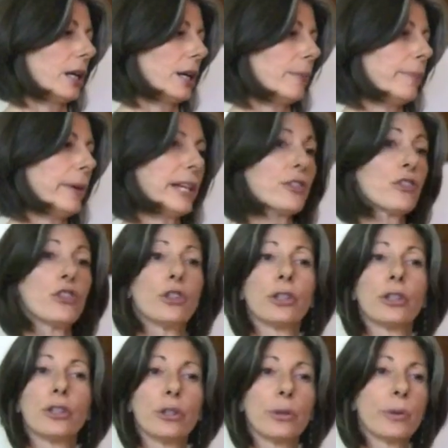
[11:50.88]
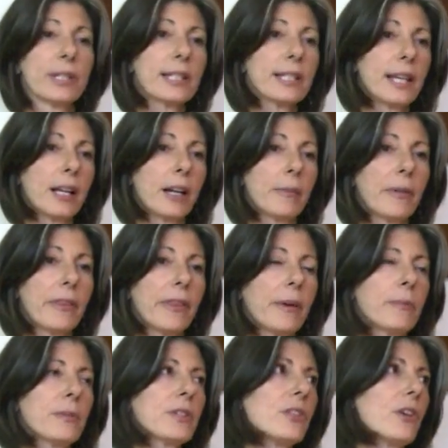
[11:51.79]
Best you could do is stay on
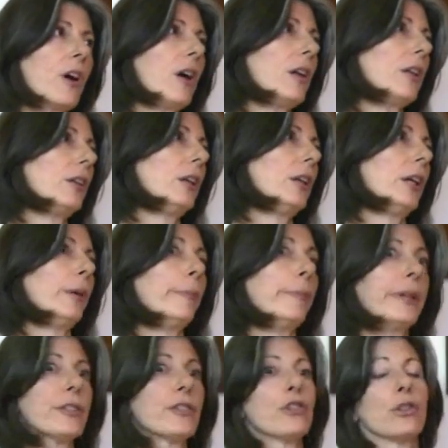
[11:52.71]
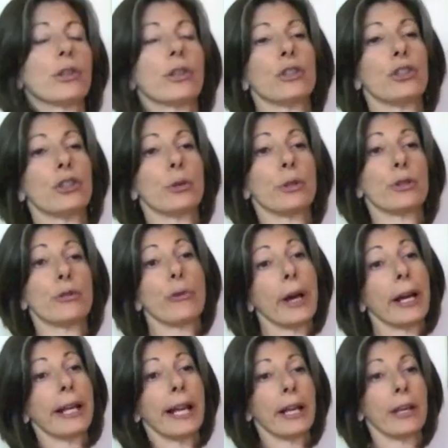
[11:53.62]
Methimazole. Best you could do is
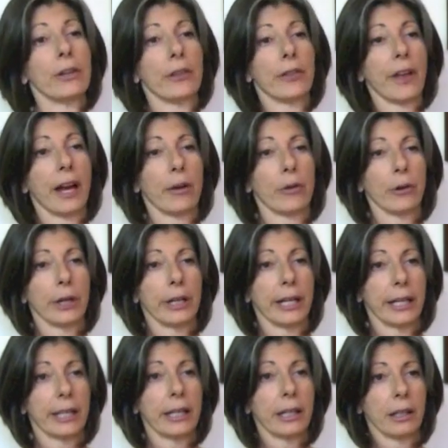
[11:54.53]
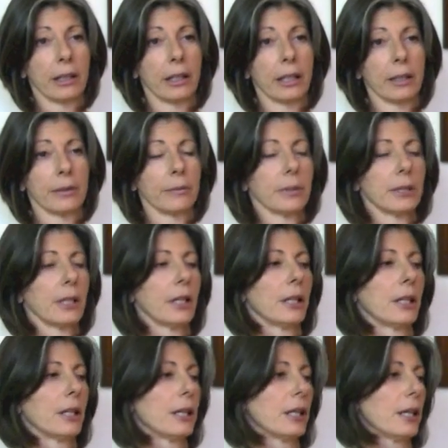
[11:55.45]
radiate your thyroid and kill it.
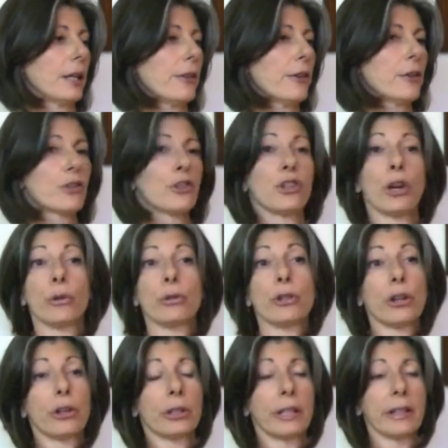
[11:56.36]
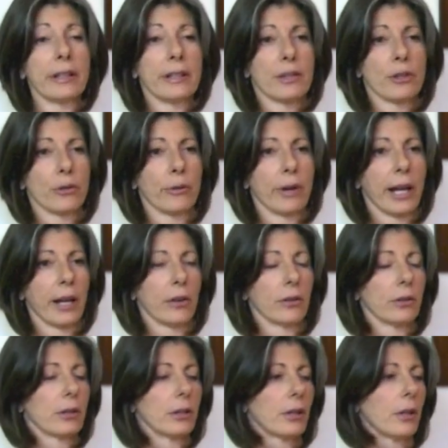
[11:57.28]
There's no turning this
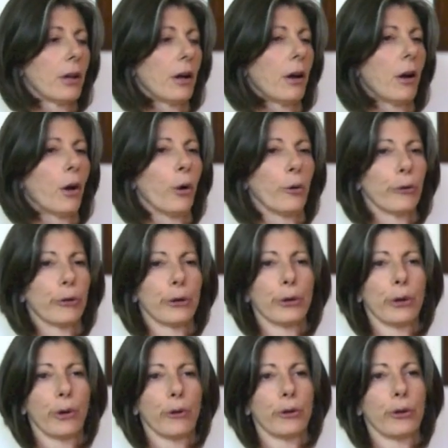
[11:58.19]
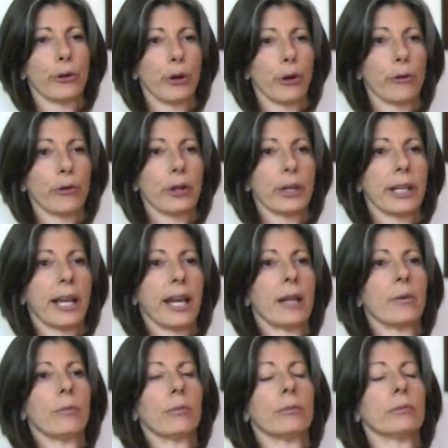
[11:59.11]
around. Over and over and over
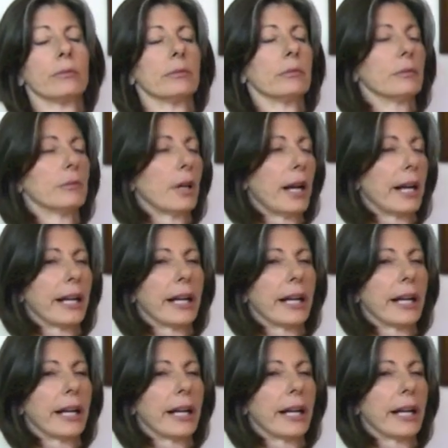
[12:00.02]
again, I